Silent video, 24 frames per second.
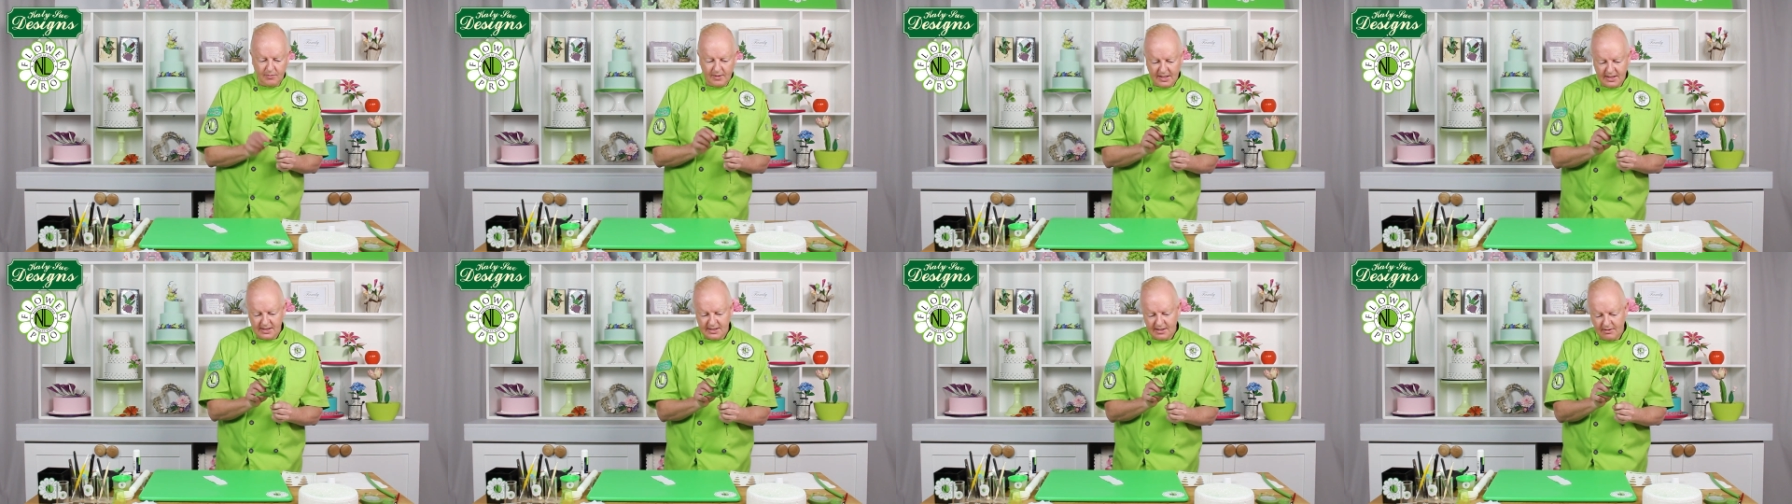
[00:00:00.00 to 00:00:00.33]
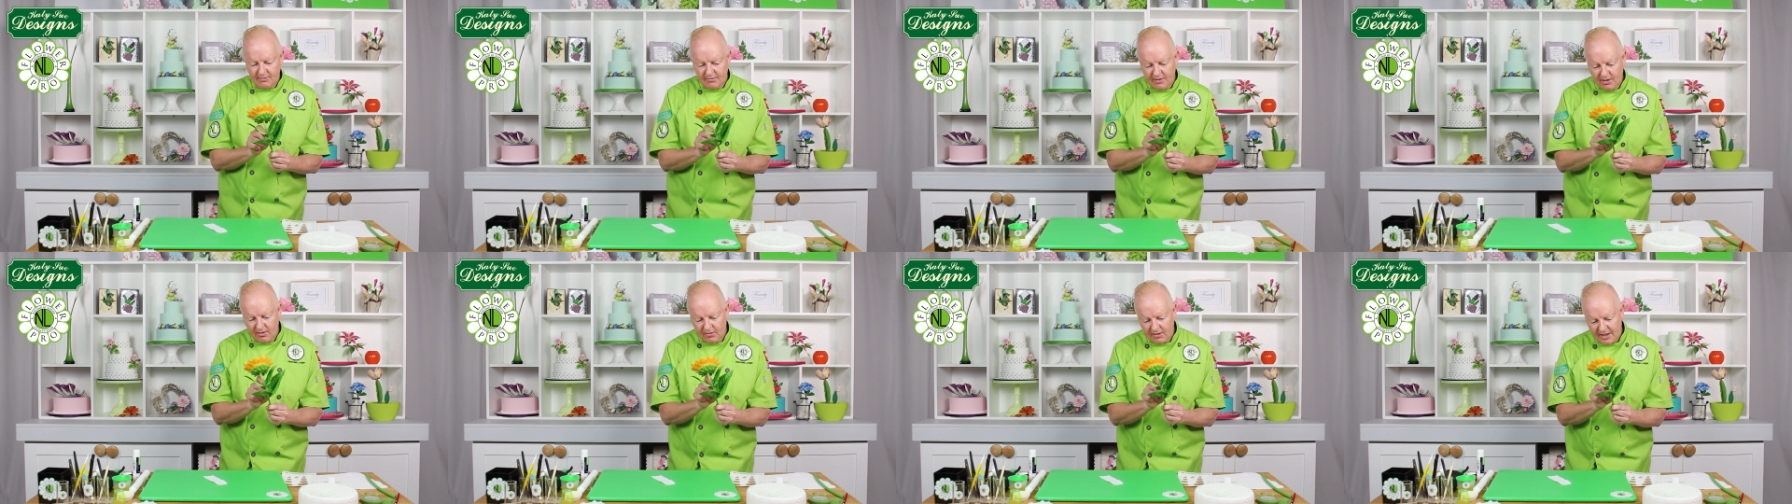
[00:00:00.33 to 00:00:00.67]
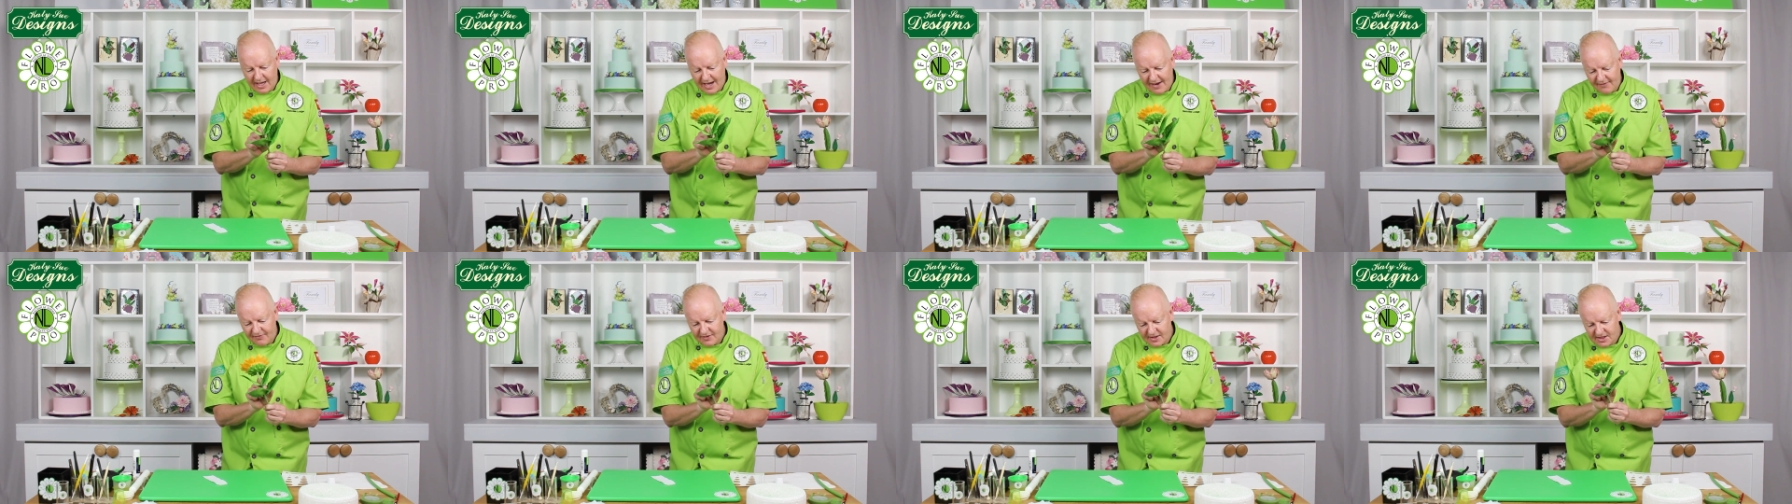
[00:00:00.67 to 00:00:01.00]
because in real
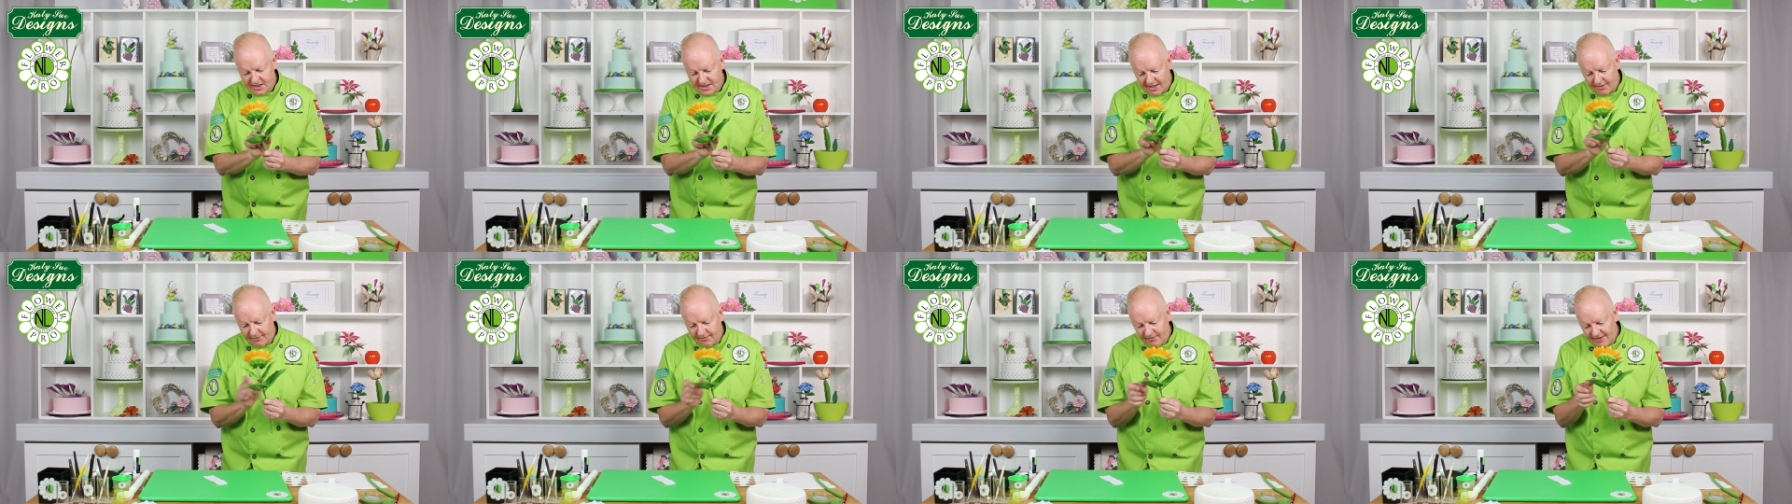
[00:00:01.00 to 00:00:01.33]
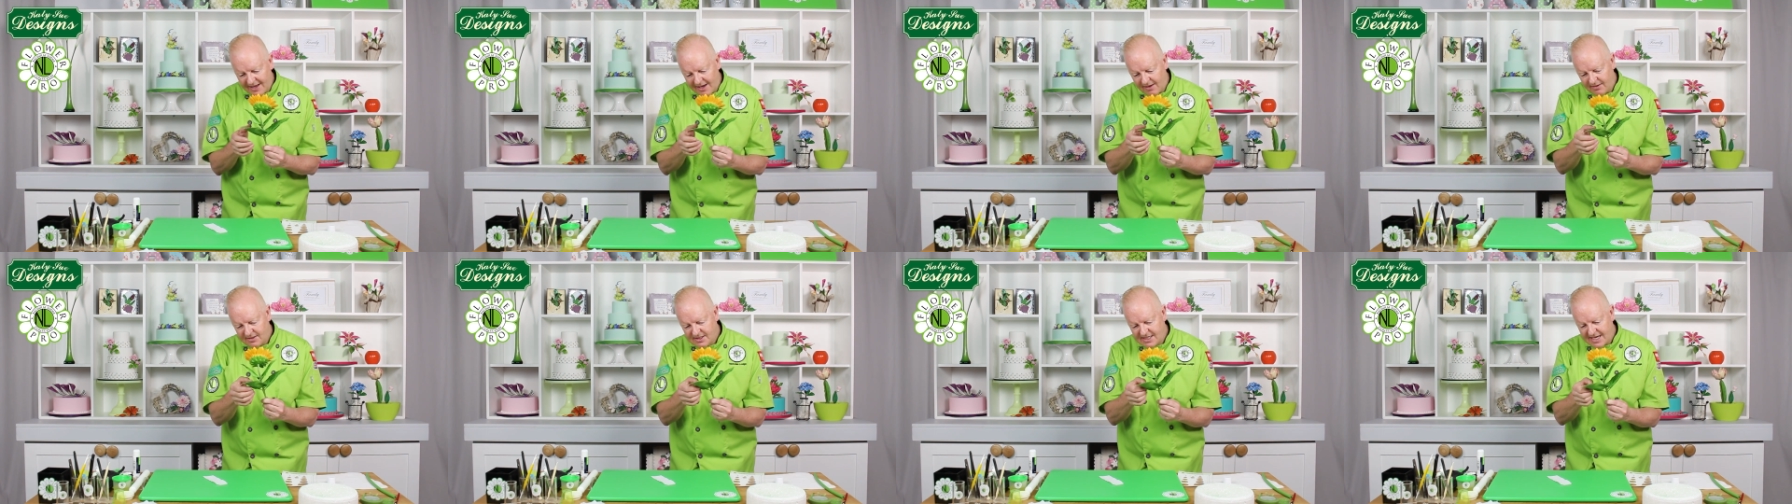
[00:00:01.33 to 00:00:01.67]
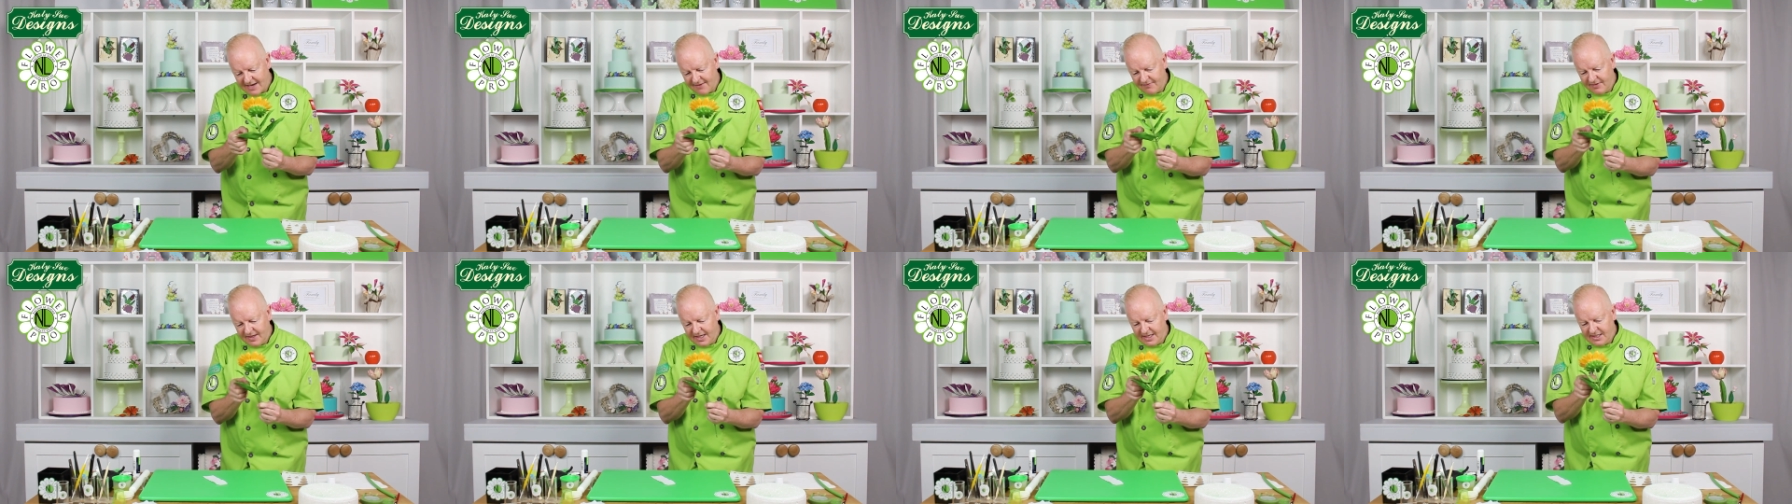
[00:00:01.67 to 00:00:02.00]
life the sunflowers
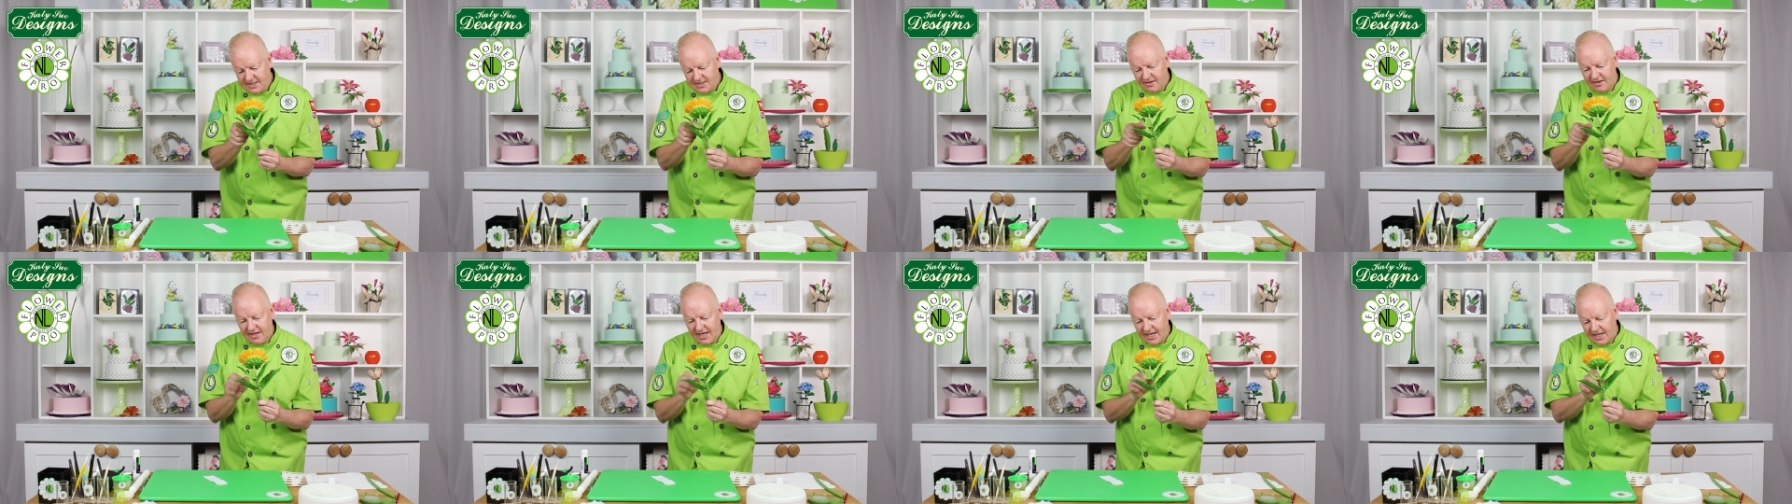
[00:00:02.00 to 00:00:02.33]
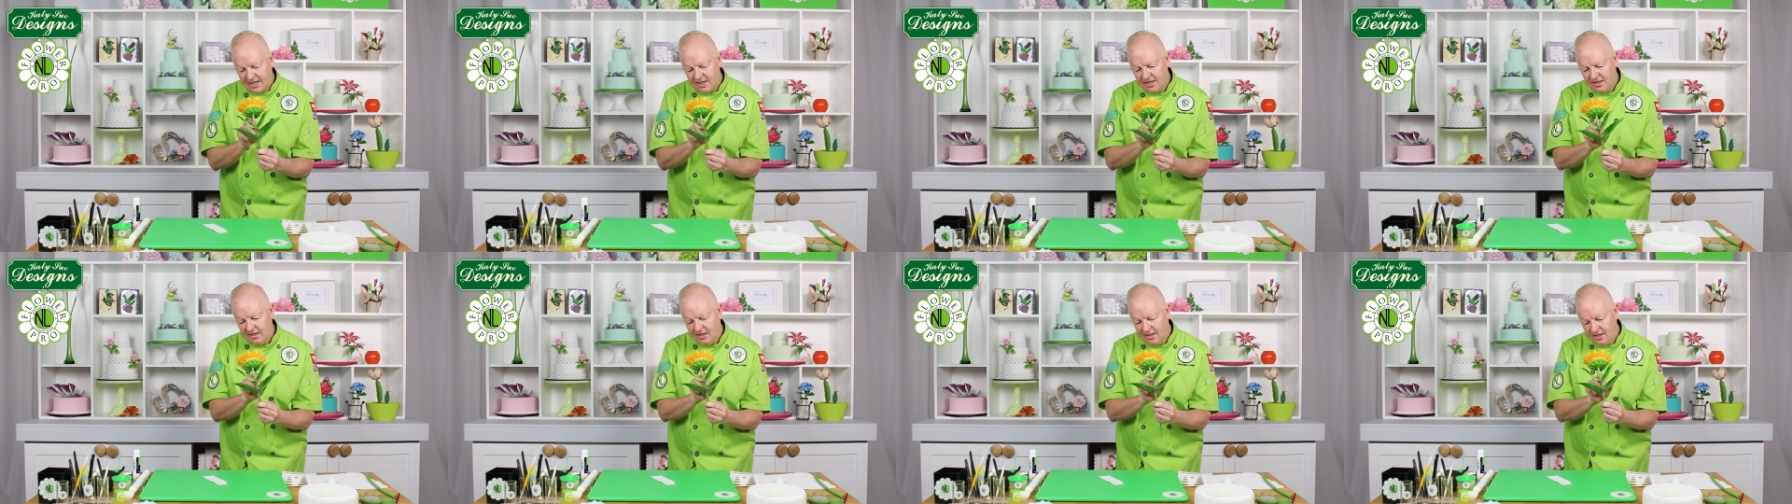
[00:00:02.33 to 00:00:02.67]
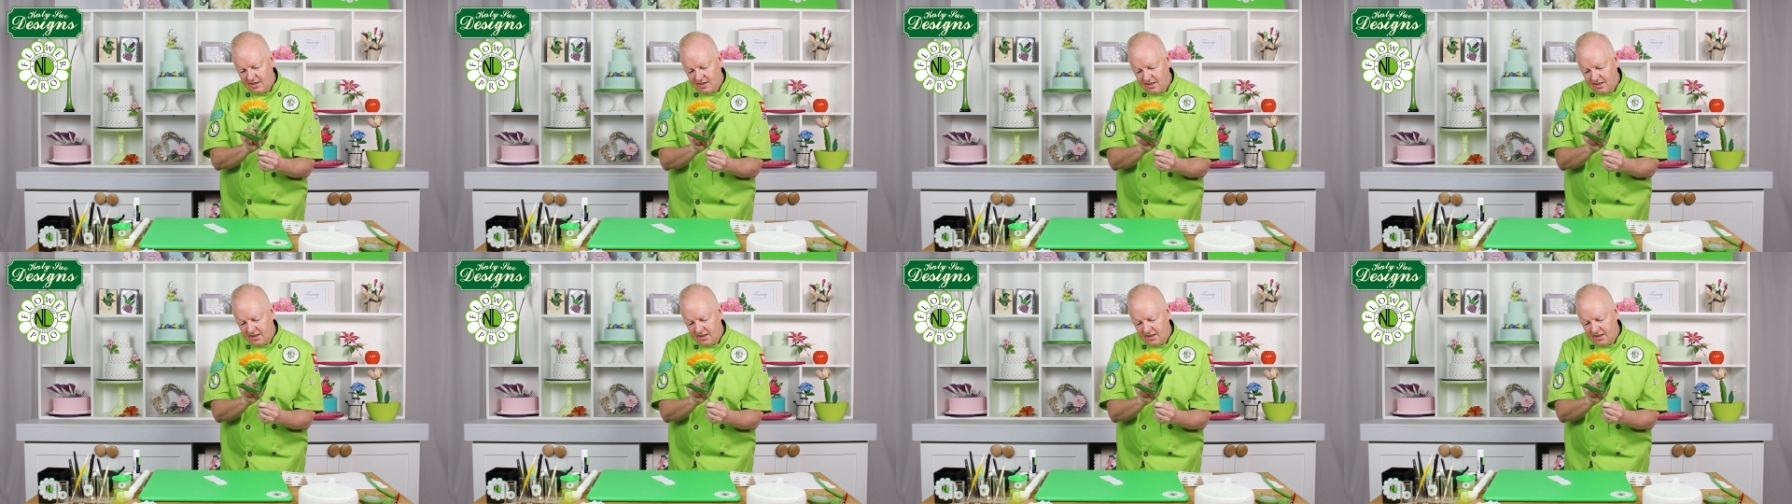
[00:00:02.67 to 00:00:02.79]
have these thick